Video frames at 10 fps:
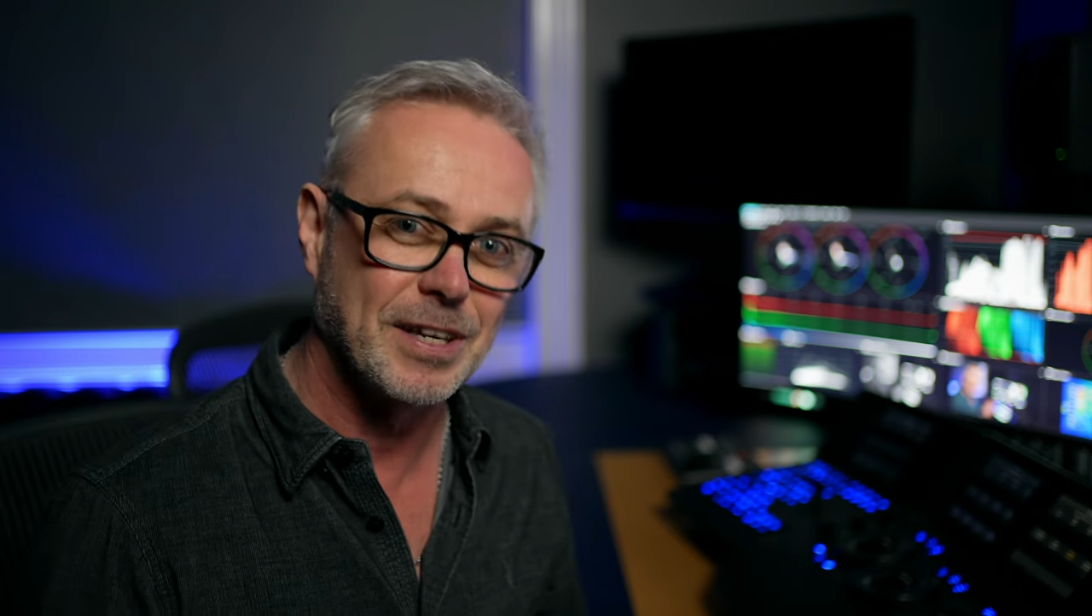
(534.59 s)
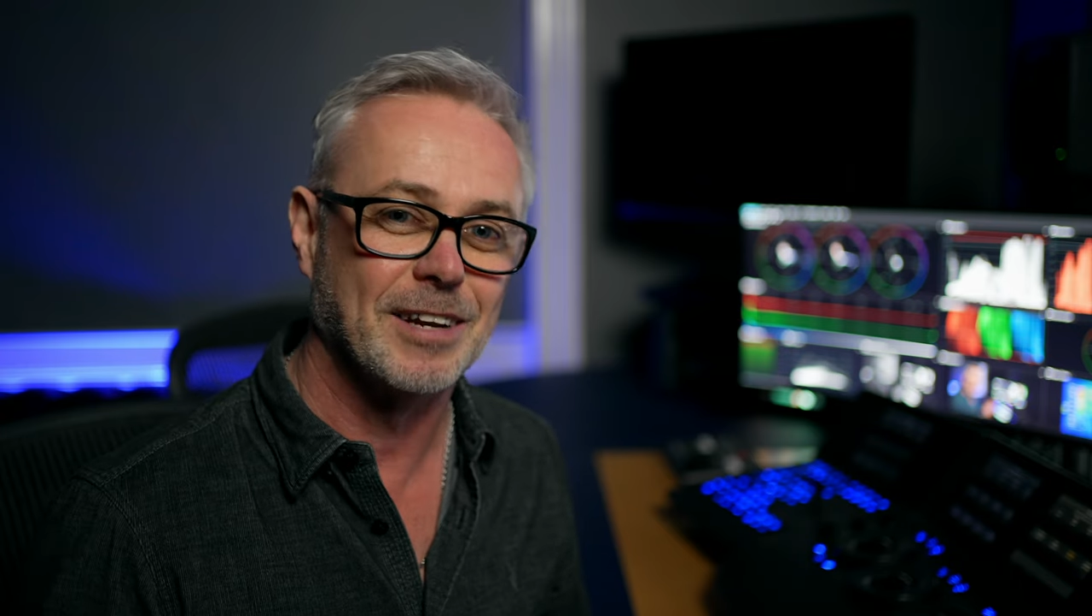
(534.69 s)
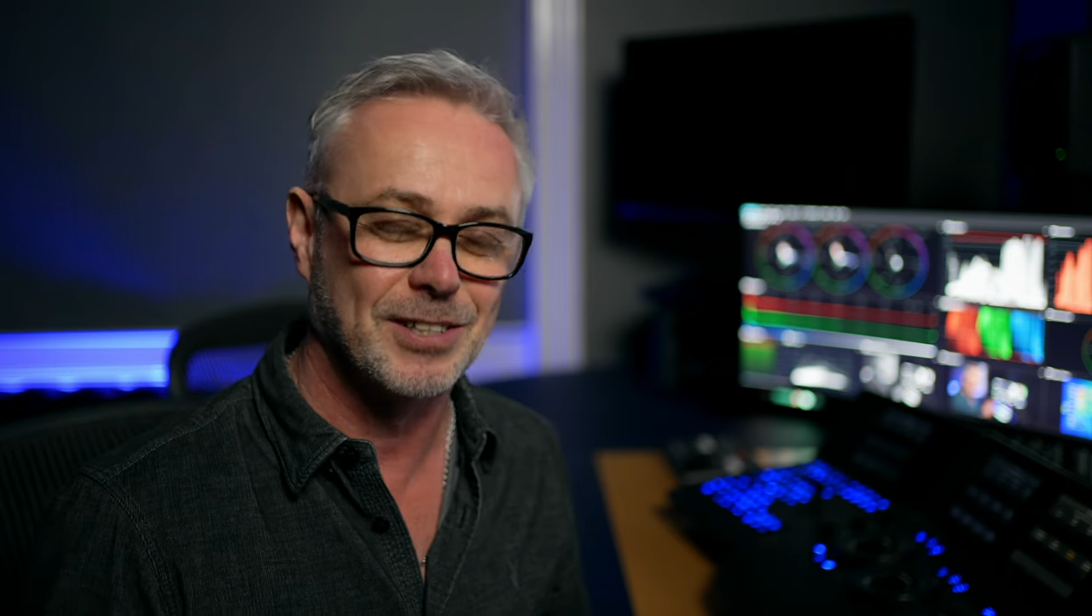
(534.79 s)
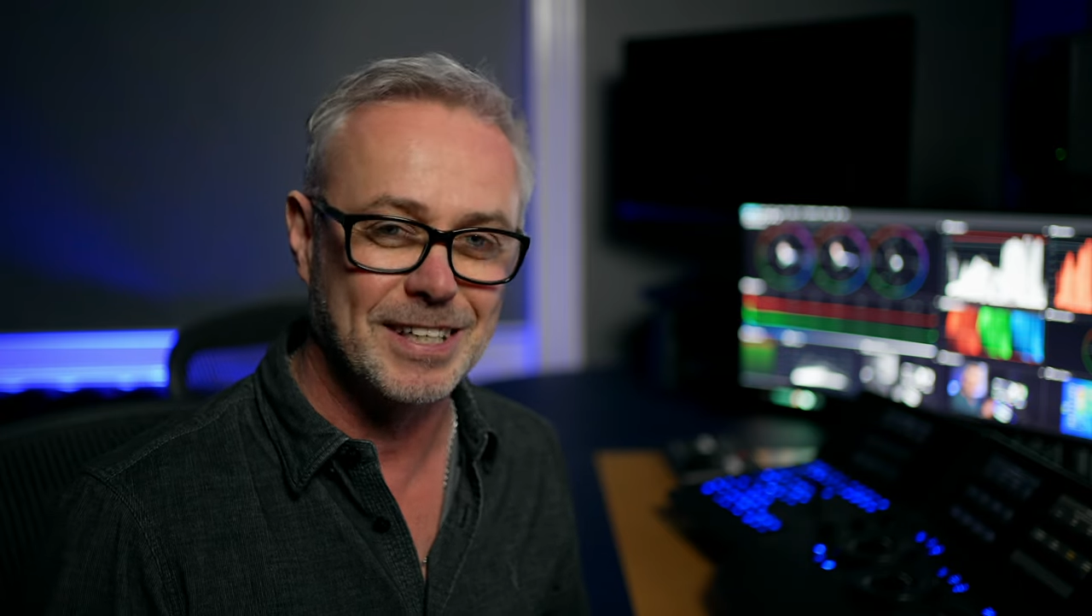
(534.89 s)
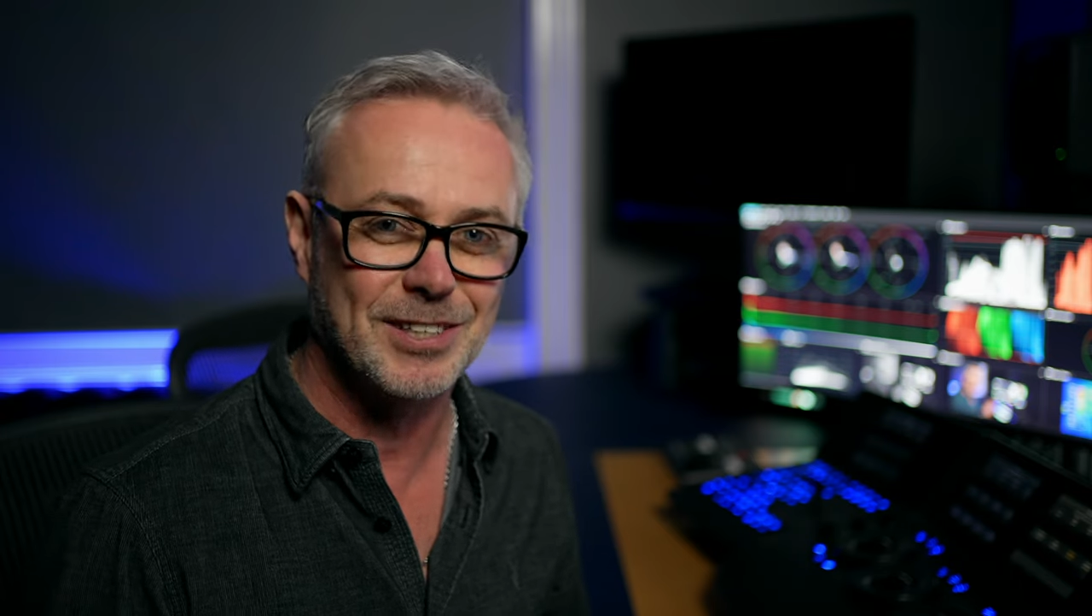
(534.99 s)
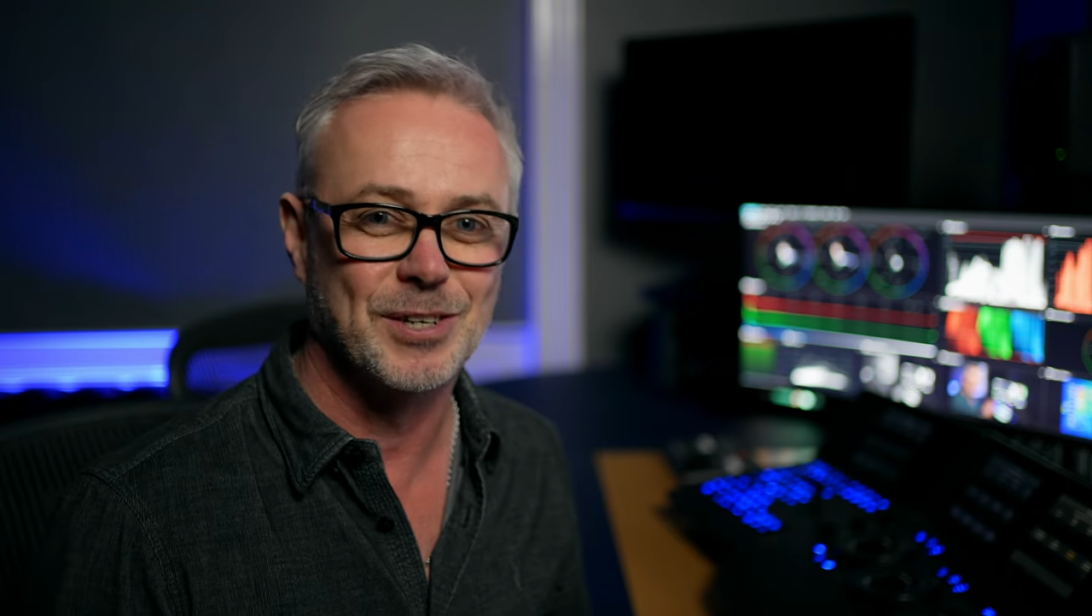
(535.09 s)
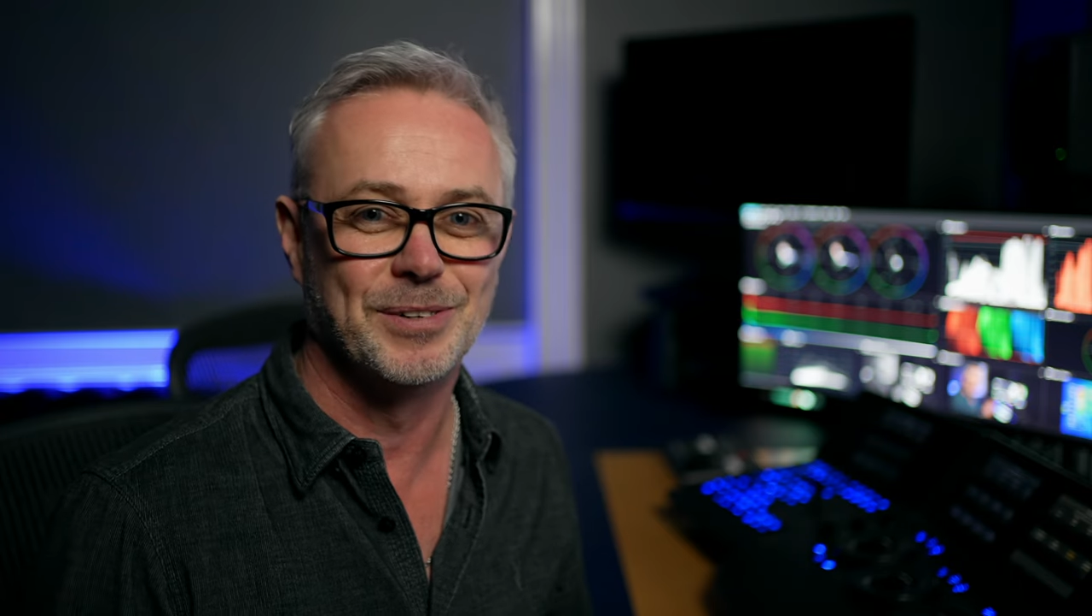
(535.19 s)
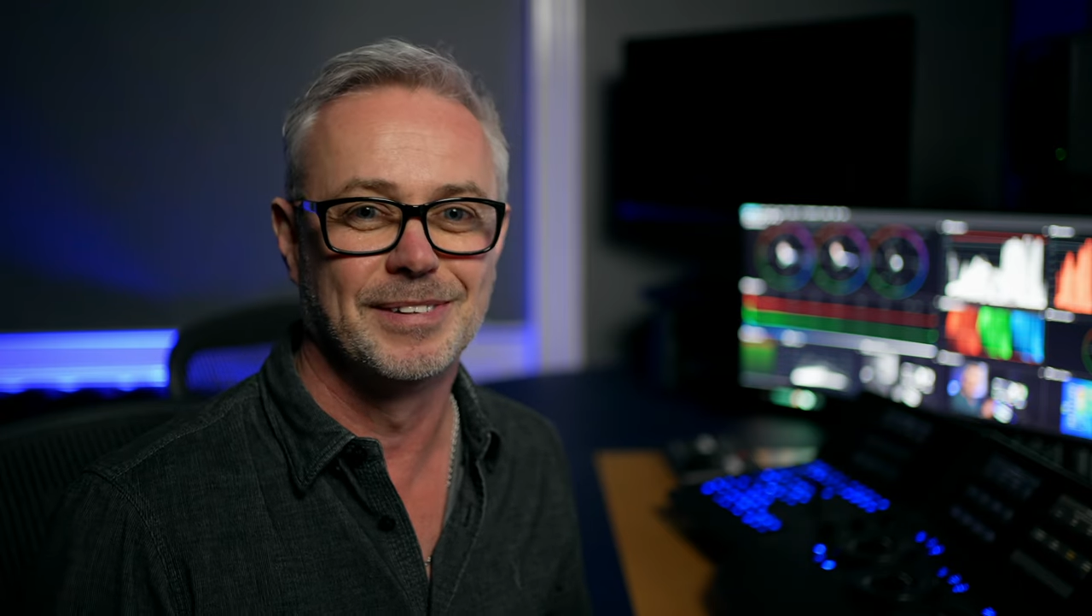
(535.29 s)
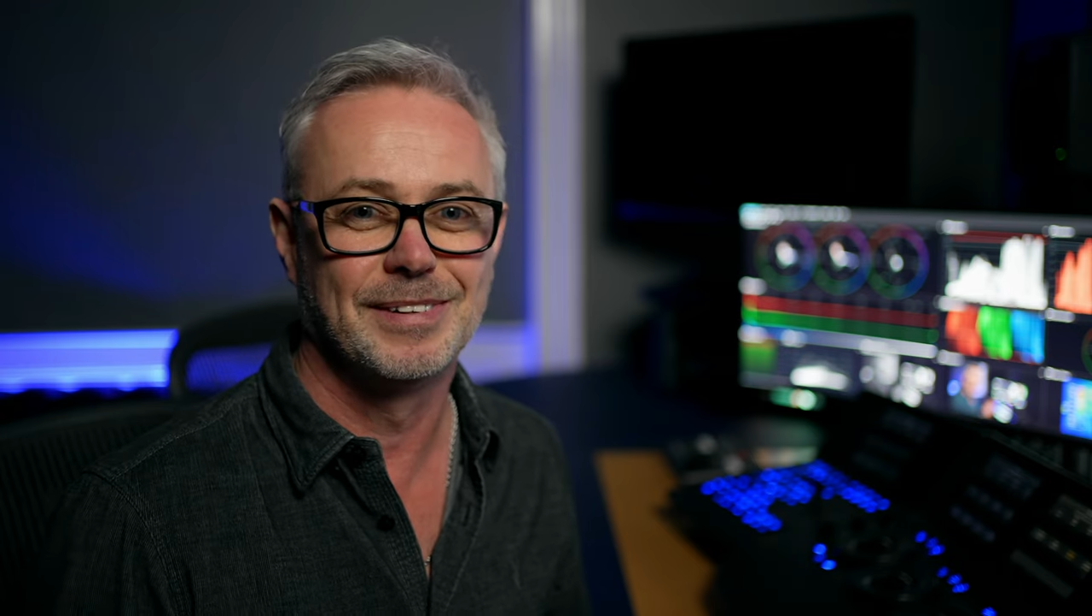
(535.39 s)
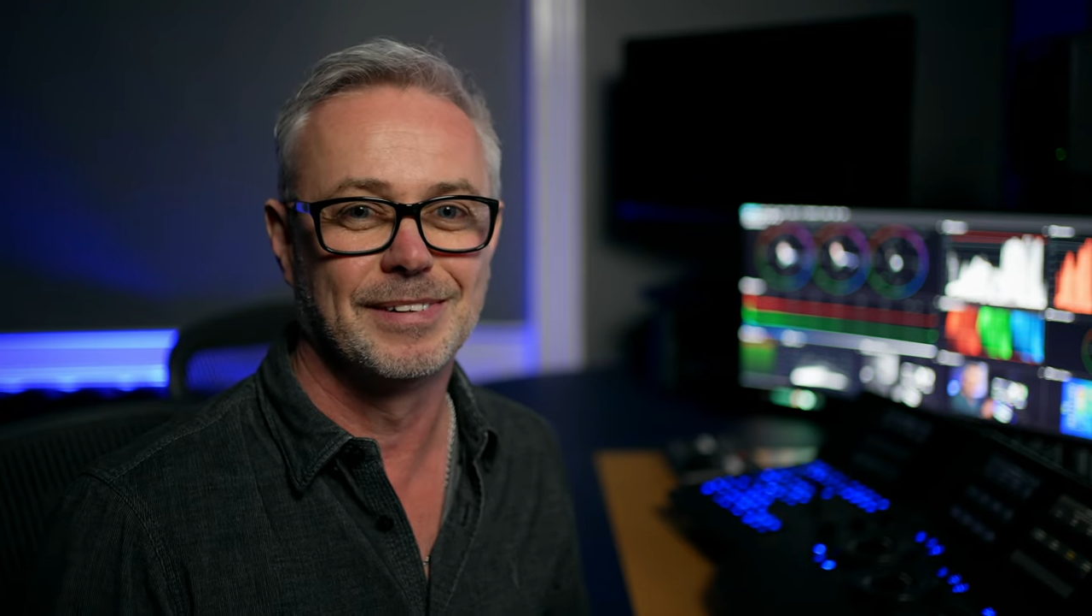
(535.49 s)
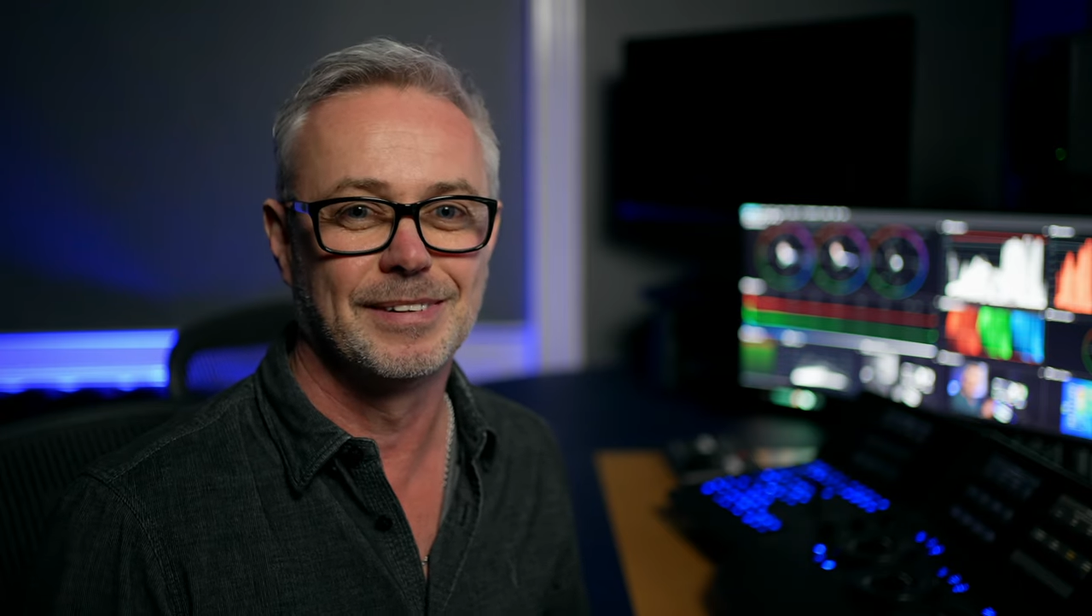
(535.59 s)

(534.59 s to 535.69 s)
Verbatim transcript: and I'll see you soon.